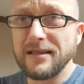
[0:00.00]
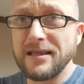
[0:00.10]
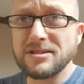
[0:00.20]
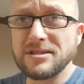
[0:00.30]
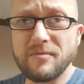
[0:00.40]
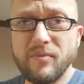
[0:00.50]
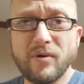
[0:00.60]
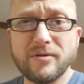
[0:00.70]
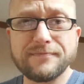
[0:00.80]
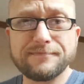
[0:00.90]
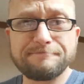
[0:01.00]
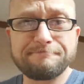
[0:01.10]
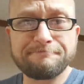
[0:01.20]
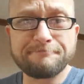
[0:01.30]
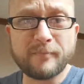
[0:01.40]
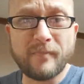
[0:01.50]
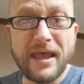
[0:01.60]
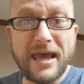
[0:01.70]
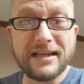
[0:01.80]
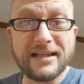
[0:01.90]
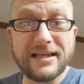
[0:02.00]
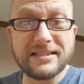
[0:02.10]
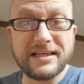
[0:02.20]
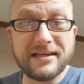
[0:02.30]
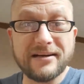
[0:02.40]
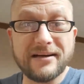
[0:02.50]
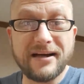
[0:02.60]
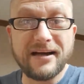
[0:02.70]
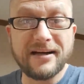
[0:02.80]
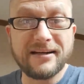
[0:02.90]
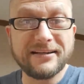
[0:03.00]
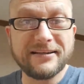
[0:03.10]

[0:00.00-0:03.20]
is important. Adeline is here.